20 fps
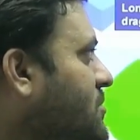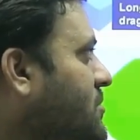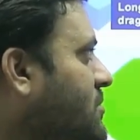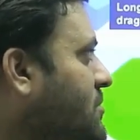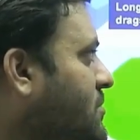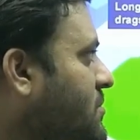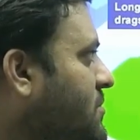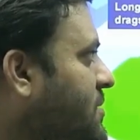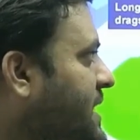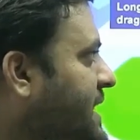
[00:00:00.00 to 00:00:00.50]

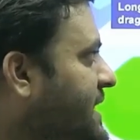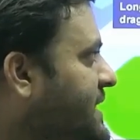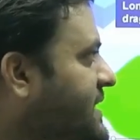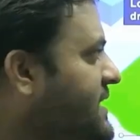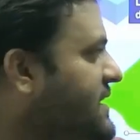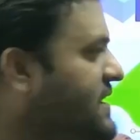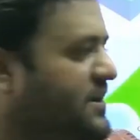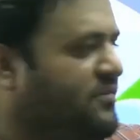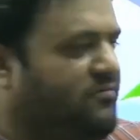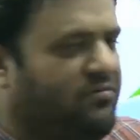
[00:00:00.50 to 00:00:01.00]
later
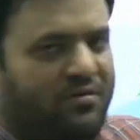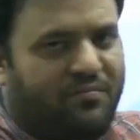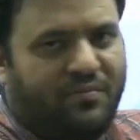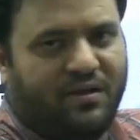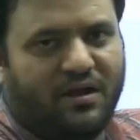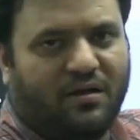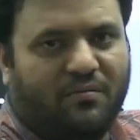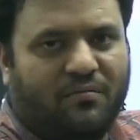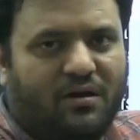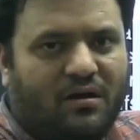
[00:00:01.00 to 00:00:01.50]
it will become
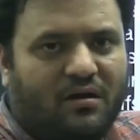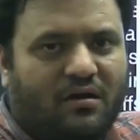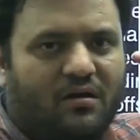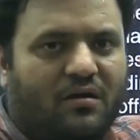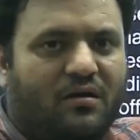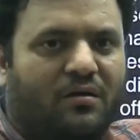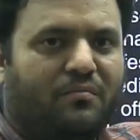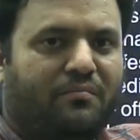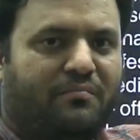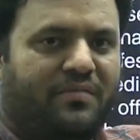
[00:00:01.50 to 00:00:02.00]
a
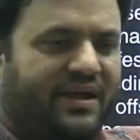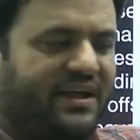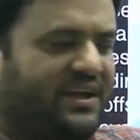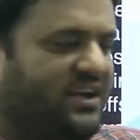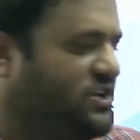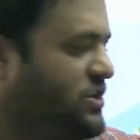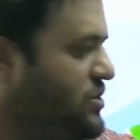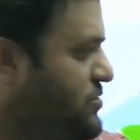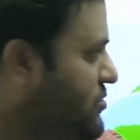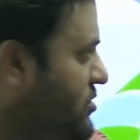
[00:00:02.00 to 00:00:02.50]
brackish
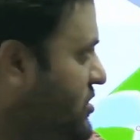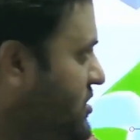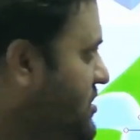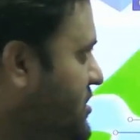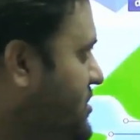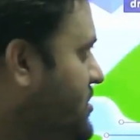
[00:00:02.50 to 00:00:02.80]
water.